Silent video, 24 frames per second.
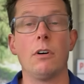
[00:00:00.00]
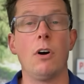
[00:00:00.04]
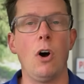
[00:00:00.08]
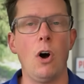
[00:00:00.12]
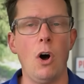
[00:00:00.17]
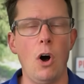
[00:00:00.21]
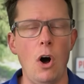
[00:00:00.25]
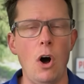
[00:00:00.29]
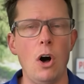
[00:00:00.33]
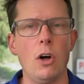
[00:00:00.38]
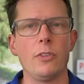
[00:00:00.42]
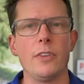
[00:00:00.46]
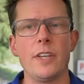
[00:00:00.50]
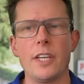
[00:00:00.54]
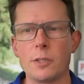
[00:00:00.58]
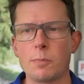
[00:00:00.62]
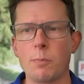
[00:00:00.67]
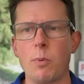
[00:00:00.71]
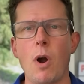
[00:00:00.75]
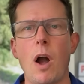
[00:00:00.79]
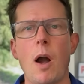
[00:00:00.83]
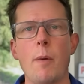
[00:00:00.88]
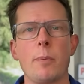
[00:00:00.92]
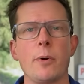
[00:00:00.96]
All these
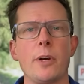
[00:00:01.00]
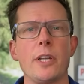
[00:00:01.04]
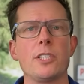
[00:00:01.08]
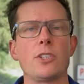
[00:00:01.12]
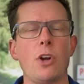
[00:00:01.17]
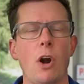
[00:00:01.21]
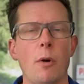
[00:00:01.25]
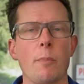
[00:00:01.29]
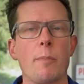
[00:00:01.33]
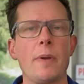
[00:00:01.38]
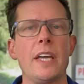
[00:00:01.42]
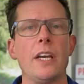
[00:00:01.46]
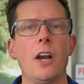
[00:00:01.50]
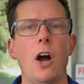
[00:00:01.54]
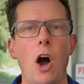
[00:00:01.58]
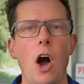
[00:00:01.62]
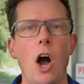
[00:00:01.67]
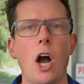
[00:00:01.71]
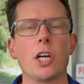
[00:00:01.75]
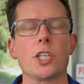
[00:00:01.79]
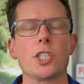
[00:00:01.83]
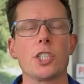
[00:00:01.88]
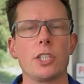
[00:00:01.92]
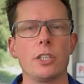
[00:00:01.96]
properties are being
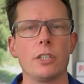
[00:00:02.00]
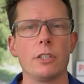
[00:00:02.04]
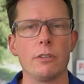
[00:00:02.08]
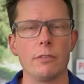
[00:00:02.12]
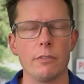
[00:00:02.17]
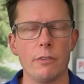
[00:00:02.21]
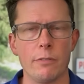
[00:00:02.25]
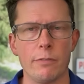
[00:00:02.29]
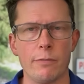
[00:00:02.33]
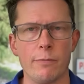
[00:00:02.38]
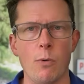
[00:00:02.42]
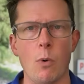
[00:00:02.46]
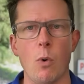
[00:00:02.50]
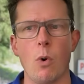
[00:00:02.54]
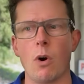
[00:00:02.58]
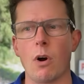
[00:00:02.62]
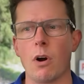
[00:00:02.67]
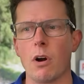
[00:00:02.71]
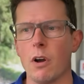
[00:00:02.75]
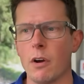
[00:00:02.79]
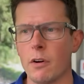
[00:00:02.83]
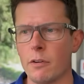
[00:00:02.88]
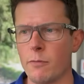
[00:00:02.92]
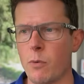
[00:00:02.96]
auctioned
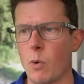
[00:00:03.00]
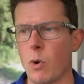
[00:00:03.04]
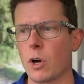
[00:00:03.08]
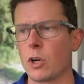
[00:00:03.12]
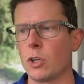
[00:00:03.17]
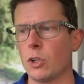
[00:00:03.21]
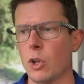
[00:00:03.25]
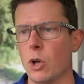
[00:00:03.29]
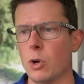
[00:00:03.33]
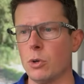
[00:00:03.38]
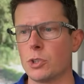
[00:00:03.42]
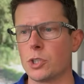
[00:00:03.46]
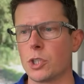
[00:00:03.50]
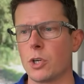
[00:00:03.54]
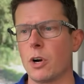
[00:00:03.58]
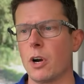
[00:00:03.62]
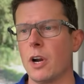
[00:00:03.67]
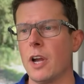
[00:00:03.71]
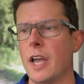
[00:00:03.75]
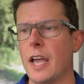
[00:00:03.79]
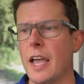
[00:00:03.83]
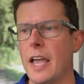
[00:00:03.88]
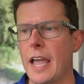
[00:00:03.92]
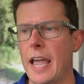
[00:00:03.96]
for foreclosure,
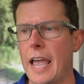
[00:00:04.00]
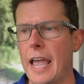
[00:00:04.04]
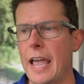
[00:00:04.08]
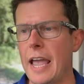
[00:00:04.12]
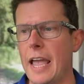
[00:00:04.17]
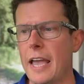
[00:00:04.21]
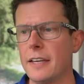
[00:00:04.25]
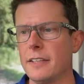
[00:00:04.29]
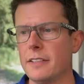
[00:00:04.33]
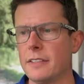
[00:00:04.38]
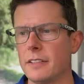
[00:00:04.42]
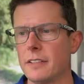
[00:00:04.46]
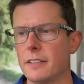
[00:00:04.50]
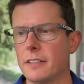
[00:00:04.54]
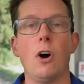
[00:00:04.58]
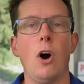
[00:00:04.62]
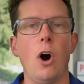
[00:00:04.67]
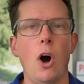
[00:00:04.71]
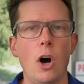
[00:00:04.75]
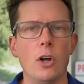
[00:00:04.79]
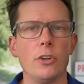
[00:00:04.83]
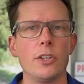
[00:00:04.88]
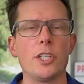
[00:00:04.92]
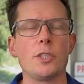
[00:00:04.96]
and
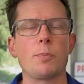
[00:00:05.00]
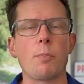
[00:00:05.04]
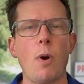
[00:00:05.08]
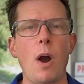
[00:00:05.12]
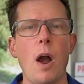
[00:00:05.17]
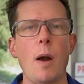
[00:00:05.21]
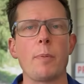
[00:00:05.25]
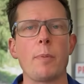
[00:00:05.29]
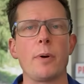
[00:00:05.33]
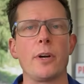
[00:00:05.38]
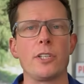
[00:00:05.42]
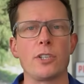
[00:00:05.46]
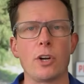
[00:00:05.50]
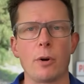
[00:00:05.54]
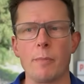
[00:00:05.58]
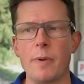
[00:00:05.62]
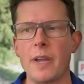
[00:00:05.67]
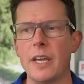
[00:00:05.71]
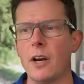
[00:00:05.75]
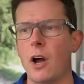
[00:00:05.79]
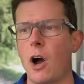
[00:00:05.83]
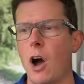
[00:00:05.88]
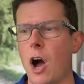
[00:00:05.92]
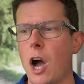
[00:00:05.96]
all these properties are
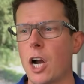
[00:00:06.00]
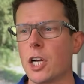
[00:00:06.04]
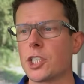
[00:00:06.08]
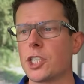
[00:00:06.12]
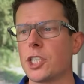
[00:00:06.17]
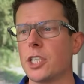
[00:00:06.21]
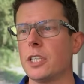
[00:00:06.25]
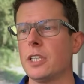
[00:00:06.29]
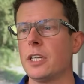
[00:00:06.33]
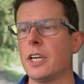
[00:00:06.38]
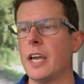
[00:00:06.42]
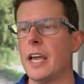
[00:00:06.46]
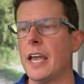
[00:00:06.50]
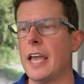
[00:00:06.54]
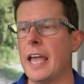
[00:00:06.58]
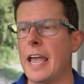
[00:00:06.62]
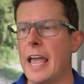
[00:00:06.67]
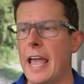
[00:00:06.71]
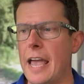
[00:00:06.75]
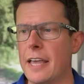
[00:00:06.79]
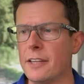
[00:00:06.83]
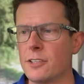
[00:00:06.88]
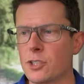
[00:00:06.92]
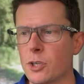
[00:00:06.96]
being auctioned.
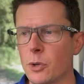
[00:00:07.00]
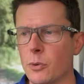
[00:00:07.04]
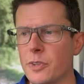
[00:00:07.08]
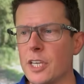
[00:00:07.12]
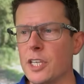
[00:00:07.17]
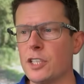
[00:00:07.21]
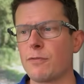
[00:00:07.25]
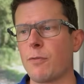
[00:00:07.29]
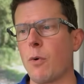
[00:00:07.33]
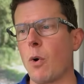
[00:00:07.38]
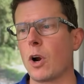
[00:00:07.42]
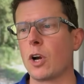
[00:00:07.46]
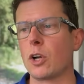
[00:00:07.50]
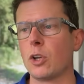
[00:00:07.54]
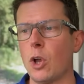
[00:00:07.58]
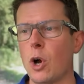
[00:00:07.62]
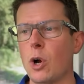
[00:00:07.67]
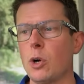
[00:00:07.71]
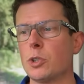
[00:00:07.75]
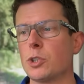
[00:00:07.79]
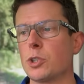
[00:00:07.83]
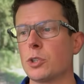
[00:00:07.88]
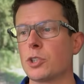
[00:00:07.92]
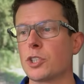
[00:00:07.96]
And so these
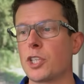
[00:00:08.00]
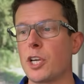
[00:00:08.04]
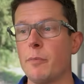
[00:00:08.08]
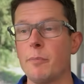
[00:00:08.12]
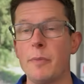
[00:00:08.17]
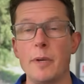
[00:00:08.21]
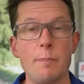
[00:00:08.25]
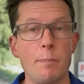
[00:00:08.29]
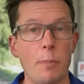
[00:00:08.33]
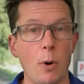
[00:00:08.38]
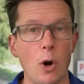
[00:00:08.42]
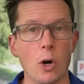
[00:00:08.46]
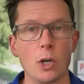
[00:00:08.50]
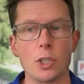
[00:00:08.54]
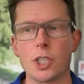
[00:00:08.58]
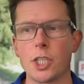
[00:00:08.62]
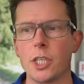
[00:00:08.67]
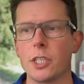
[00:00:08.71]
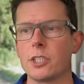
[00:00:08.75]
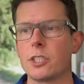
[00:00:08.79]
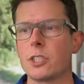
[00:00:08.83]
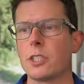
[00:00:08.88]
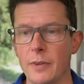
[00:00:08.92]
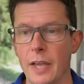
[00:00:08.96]
foreclosures can be
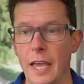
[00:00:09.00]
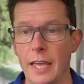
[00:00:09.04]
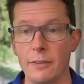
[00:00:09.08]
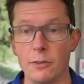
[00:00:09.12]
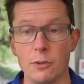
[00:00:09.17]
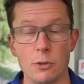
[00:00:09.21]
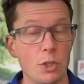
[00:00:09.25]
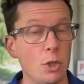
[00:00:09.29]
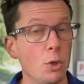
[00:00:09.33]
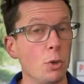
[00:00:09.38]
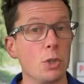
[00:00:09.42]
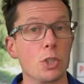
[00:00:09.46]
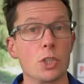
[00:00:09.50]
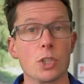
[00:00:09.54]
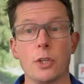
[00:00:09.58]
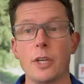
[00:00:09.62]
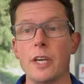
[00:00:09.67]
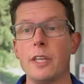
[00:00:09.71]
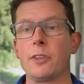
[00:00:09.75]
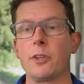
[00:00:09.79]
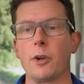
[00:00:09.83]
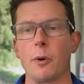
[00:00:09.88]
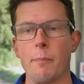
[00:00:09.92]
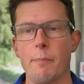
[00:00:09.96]
purchased, and
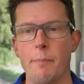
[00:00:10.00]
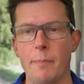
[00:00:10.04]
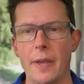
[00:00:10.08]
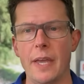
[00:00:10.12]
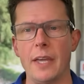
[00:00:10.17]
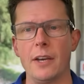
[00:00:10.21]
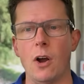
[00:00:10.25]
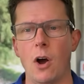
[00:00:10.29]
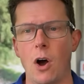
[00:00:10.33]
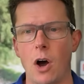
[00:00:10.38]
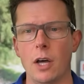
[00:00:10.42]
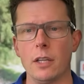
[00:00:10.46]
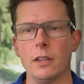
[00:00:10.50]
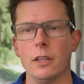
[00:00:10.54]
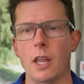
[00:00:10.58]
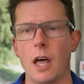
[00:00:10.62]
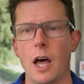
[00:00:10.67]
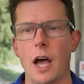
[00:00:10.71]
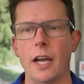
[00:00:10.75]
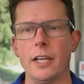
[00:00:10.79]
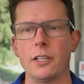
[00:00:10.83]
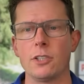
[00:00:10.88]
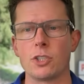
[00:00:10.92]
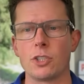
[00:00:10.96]
usually they're bid
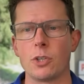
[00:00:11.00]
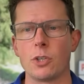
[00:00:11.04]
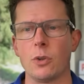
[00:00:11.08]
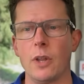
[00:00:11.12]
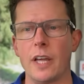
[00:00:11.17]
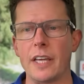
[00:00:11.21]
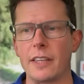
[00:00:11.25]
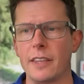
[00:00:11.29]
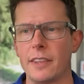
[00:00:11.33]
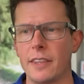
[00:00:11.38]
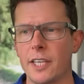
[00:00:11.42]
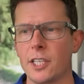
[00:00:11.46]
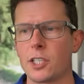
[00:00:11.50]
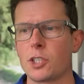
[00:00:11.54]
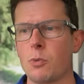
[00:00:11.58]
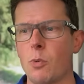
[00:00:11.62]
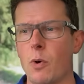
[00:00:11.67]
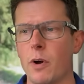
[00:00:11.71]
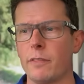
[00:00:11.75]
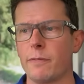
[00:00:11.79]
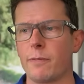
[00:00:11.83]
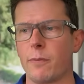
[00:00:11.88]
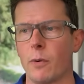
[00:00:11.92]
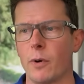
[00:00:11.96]
online. So like this
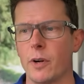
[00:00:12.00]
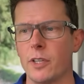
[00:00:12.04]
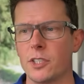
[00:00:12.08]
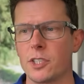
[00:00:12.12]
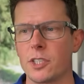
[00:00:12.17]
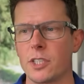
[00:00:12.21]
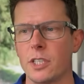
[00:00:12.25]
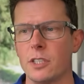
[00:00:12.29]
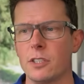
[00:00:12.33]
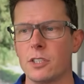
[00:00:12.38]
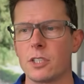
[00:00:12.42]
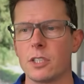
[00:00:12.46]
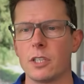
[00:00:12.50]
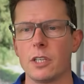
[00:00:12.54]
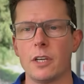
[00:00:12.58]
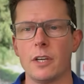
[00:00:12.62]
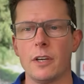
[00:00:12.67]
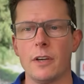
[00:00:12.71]
one, for instance,